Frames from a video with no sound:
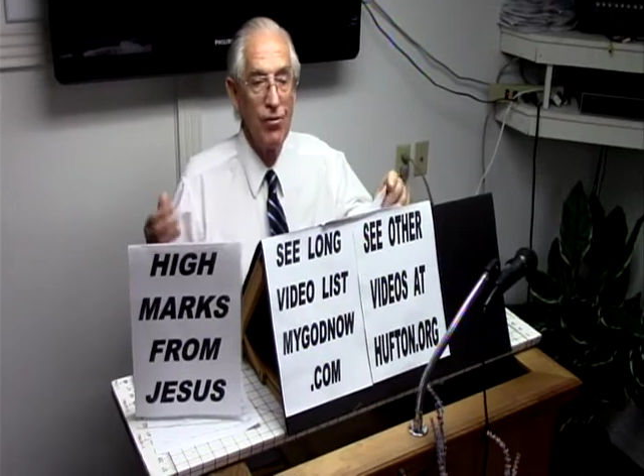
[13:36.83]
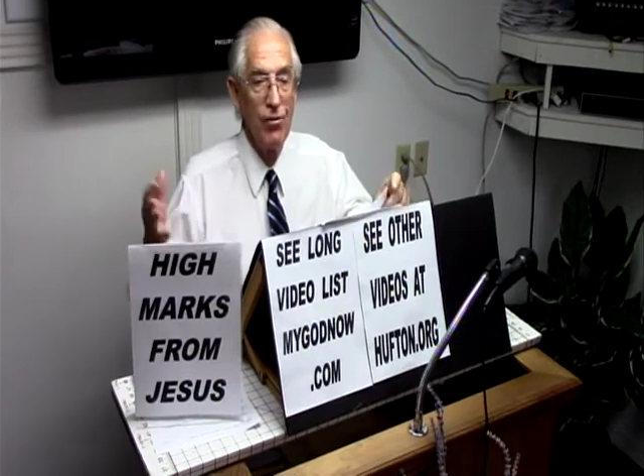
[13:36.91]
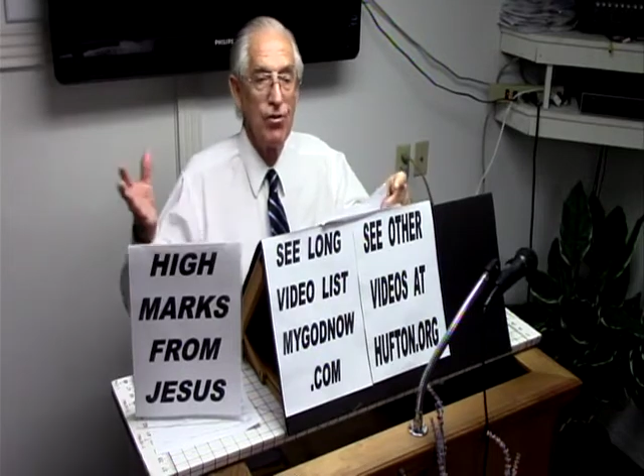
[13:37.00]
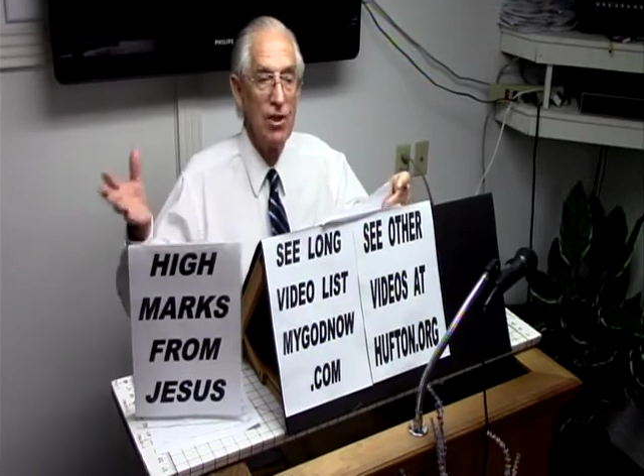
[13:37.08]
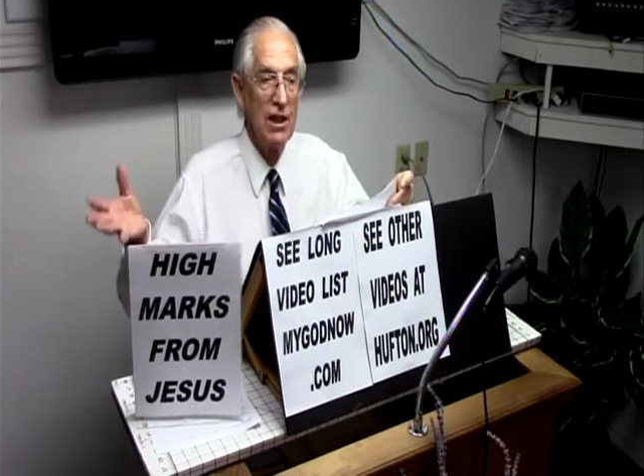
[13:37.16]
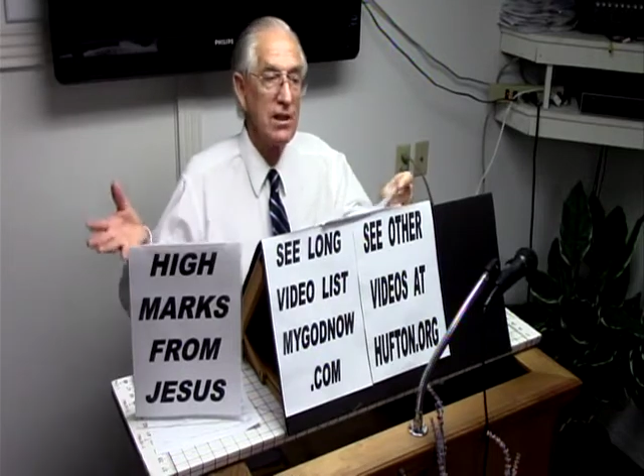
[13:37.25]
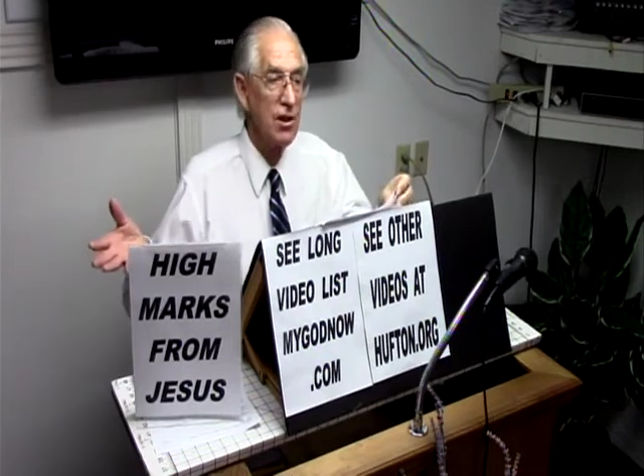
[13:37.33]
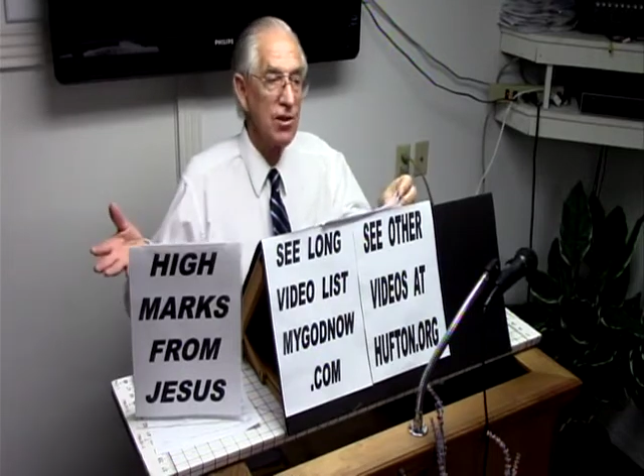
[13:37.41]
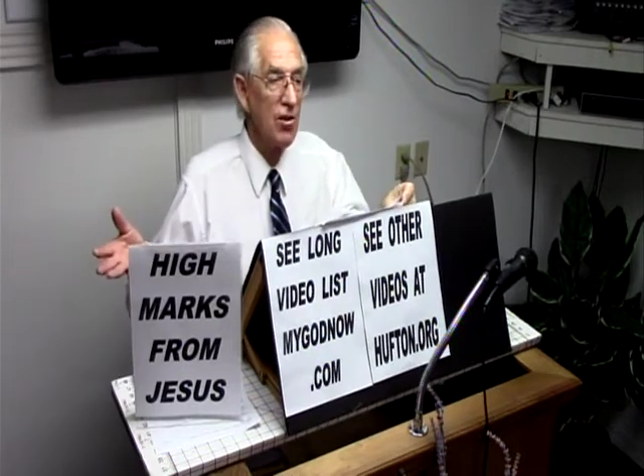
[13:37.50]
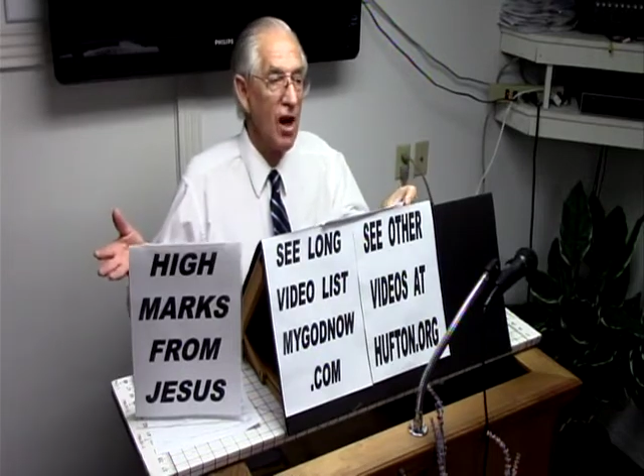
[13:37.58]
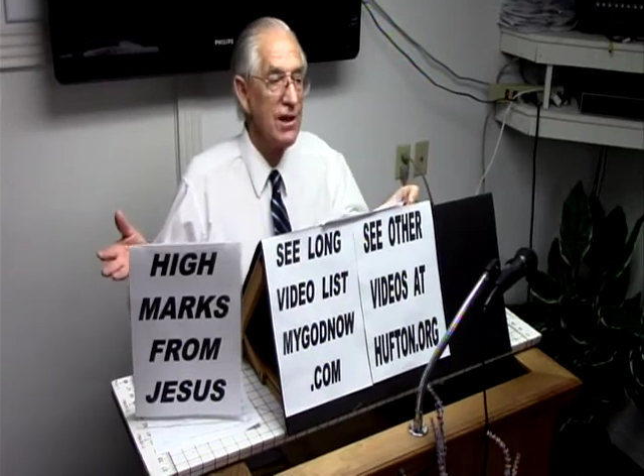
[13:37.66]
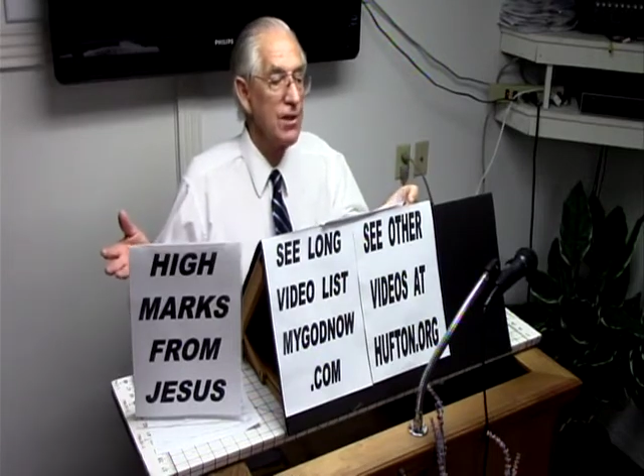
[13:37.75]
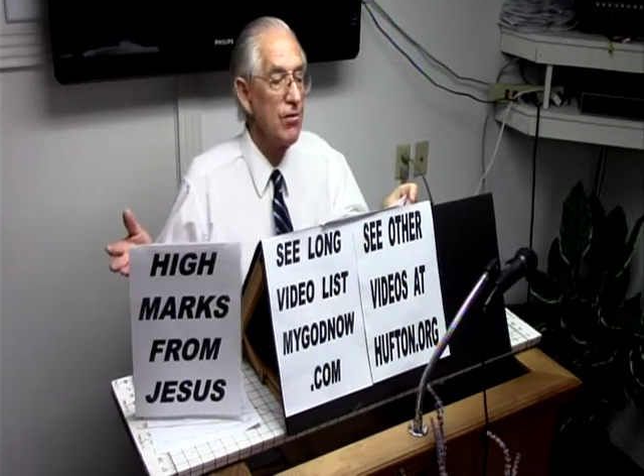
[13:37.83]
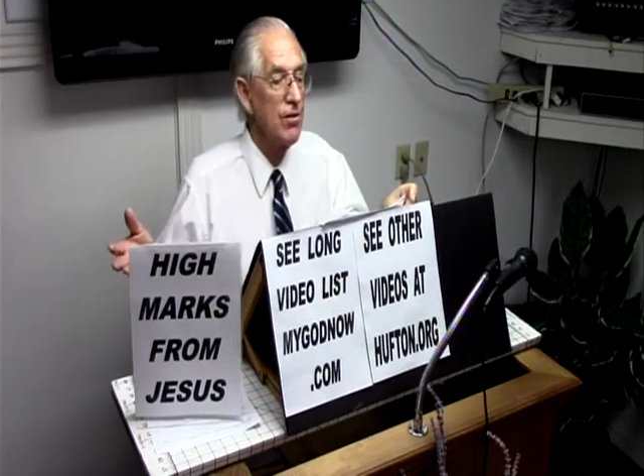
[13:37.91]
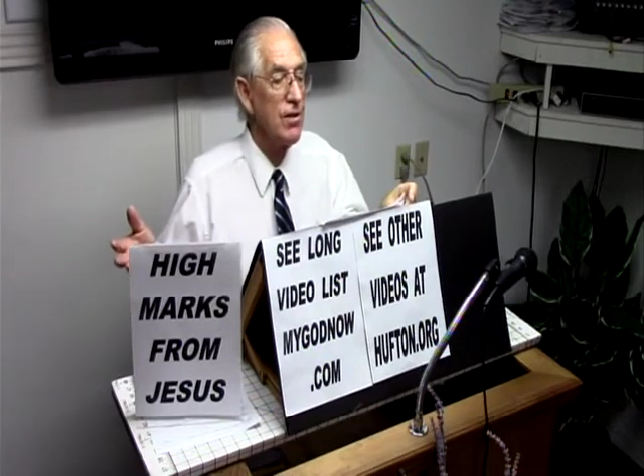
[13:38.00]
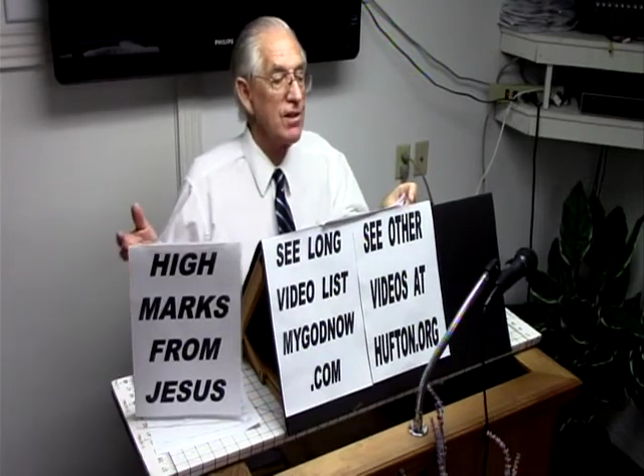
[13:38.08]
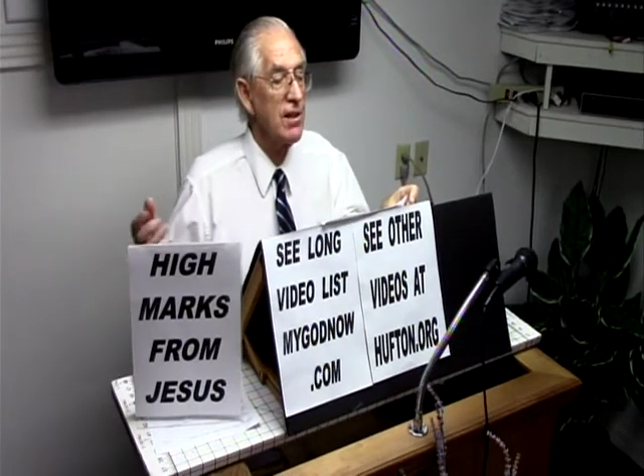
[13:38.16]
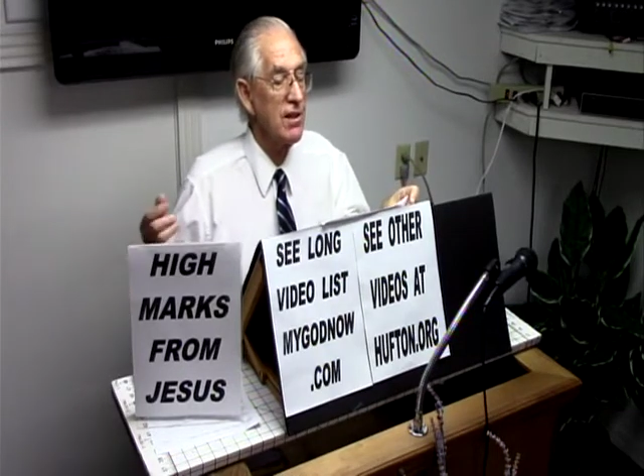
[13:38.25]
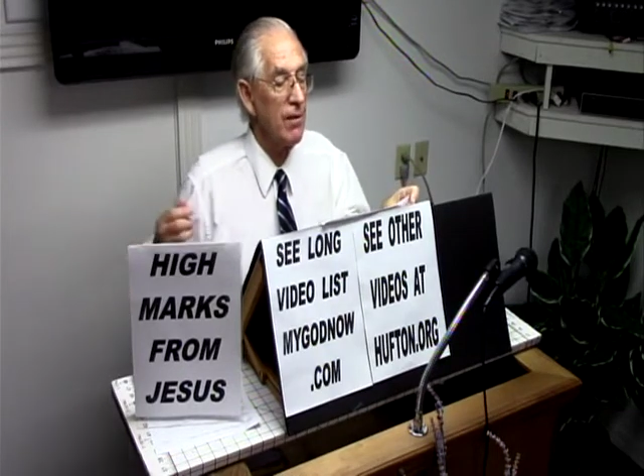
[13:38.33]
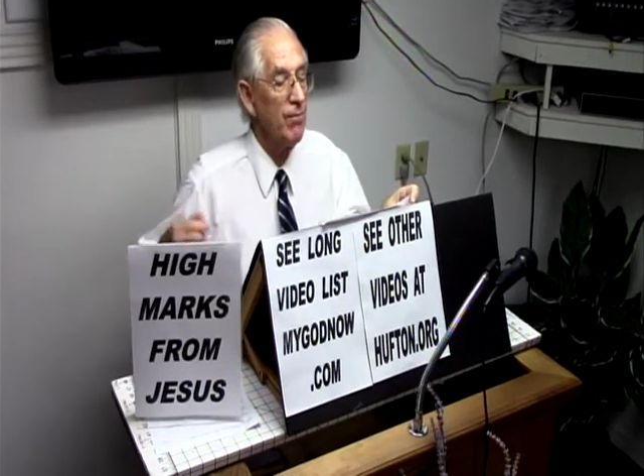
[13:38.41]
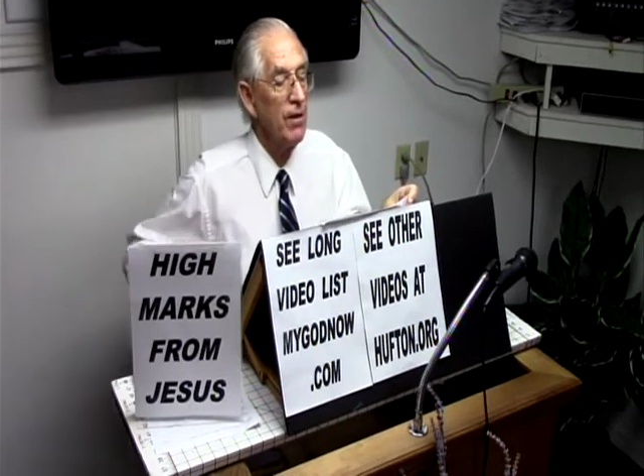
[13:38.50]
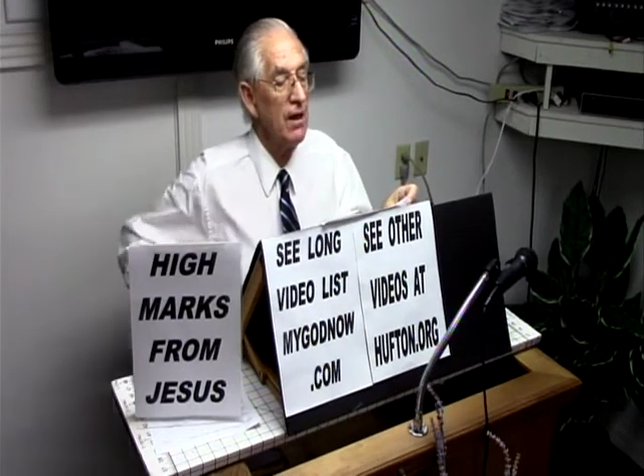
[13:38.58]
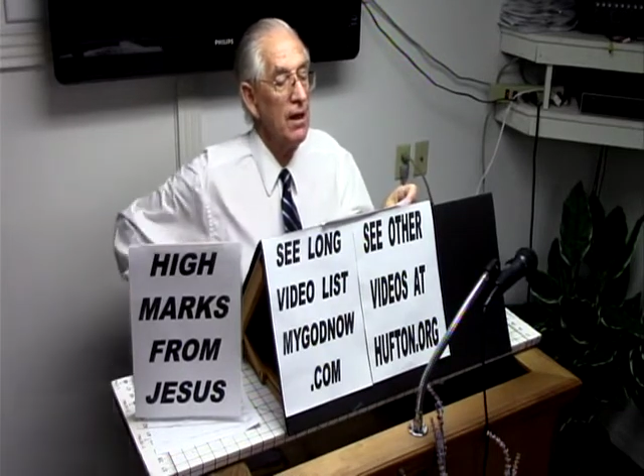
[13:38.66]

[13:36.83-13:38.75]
through Jesus Christ, the root system.